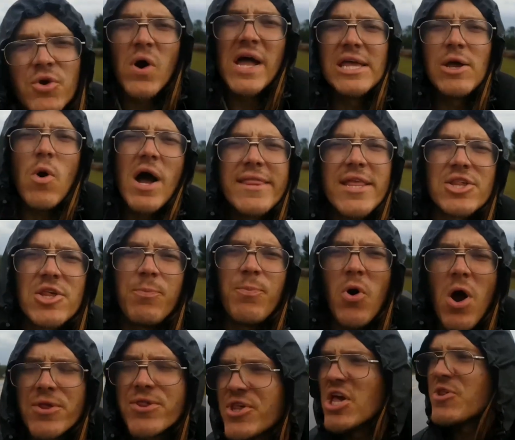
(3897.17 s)
To anyone that
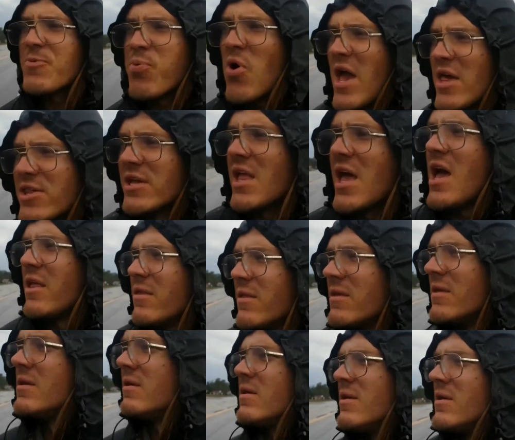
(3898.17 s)
supports this president
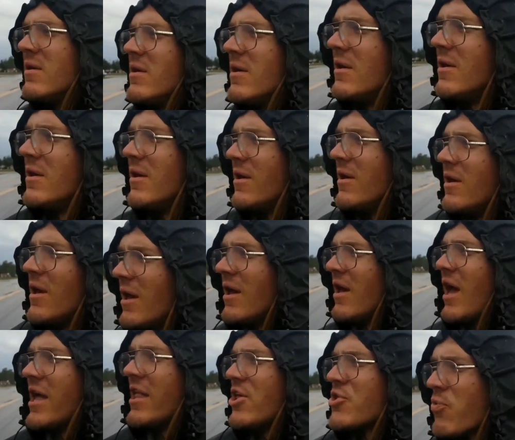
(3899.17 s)

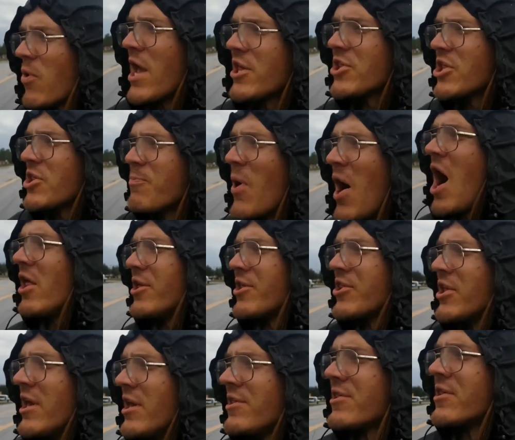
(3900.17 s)
and his racist
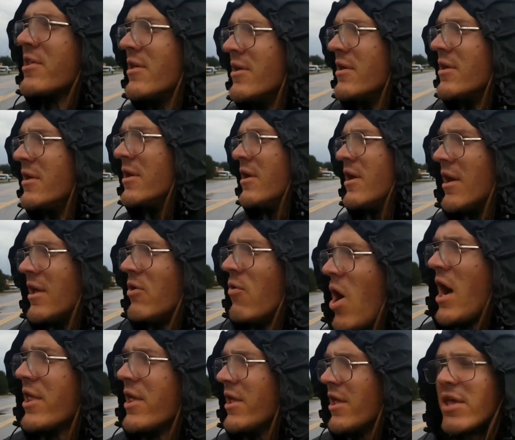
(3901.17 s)
policies,
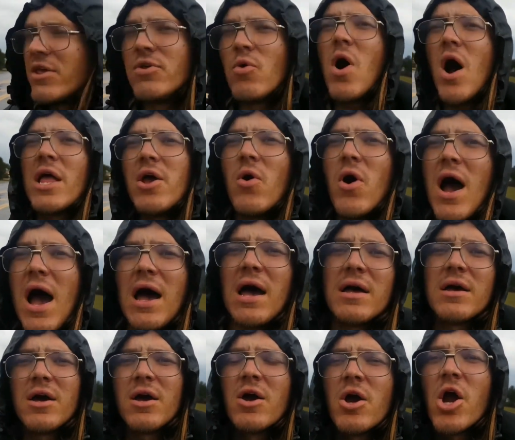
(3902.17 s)
you want to, you want to
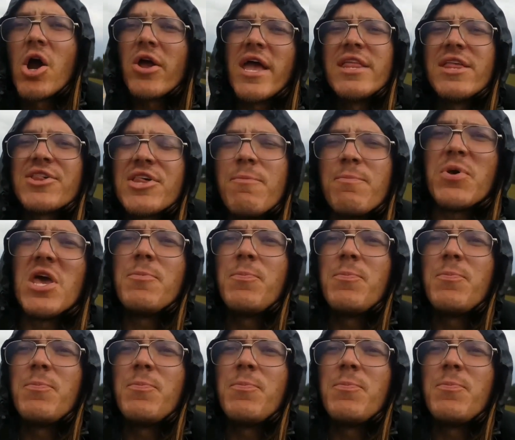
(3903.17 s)
uh, hurt innocent